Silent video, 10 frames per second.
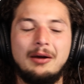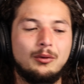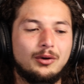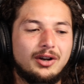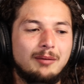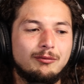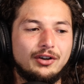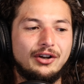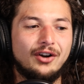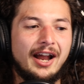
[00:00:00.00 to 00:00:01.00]
will come
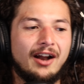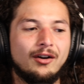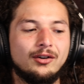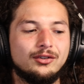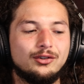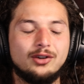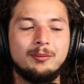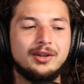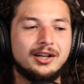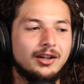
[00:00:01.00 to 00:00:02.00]
for your heirs or
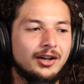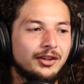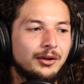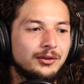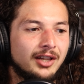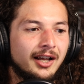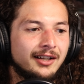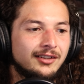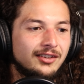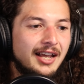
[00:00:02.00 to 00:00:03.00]
something along those
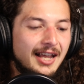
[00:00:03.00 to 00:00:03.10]
lines.